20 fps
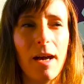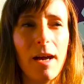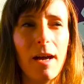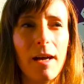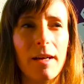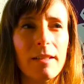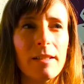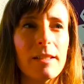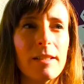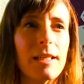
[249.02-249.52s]

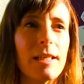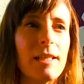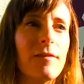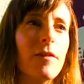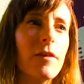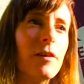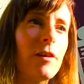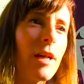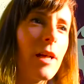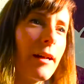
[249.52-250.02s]
And
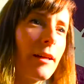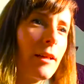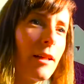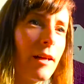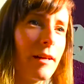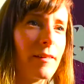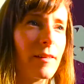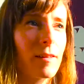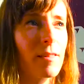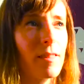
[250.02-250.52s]
even
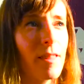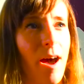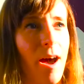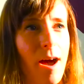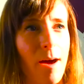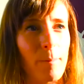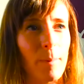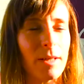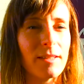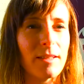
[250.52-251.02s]
analysing
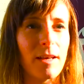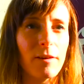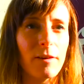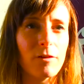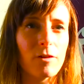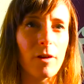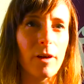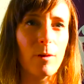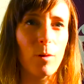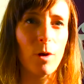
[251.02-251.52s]
that myself,
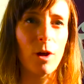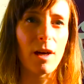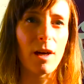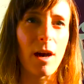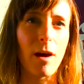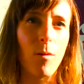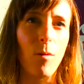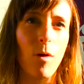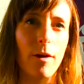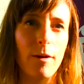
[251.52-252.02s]
trying to work
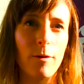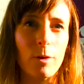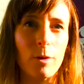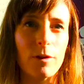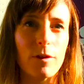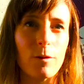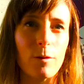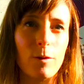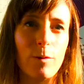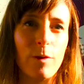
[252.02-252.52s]
out what it
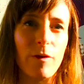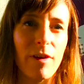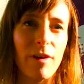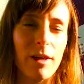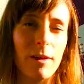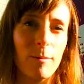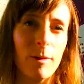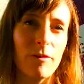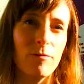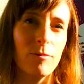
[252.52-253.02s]
was that was
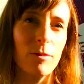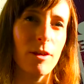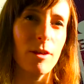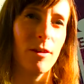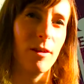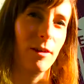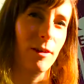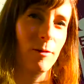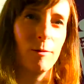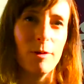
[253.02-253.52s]
preventing me from
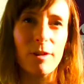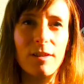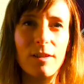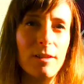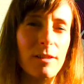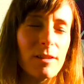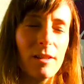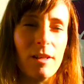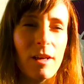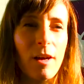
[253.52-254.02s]
doing it,
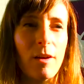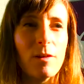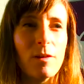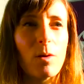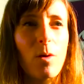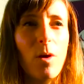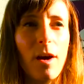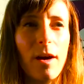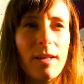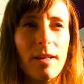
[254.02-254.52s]
was, you know,
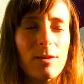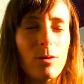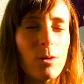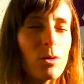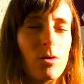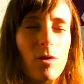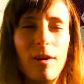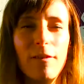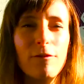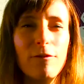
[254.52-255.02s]
it's not
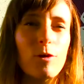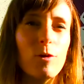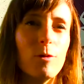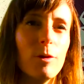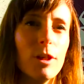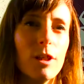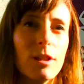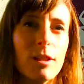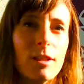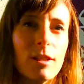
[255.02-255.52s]

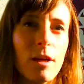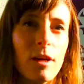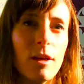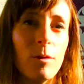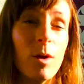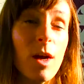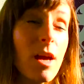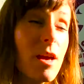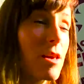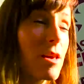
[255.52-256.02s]
straightforward. So,
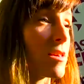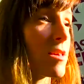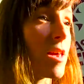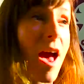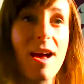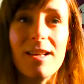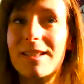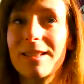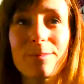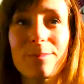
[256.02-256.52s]

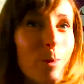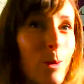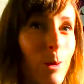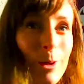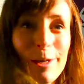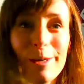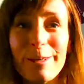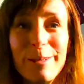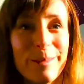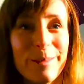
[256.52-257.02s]
yes, more
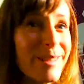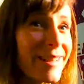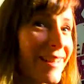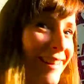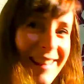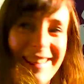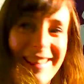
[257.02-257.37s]
girls. I'd